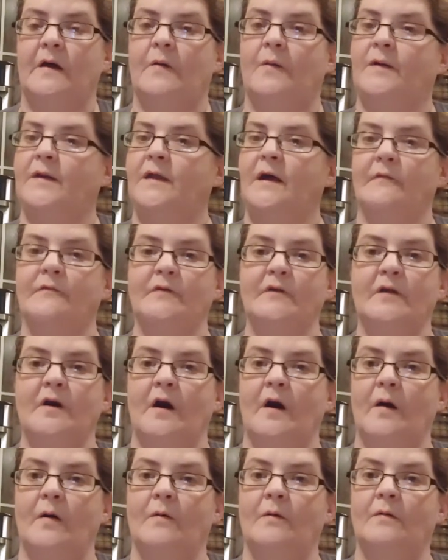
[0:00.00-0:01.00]
We never
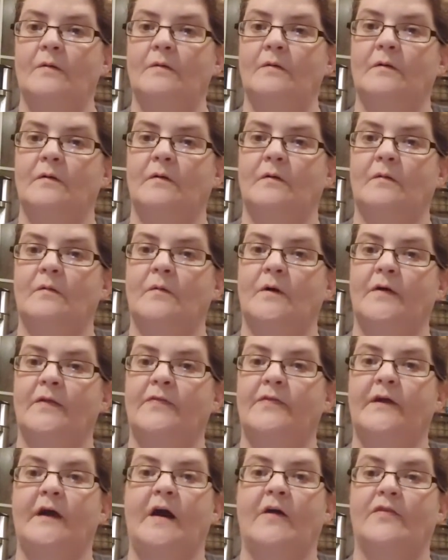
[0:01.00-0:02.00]
know
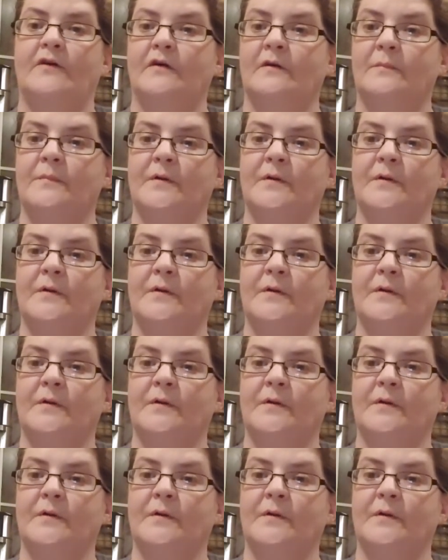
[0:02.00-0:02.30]
what the other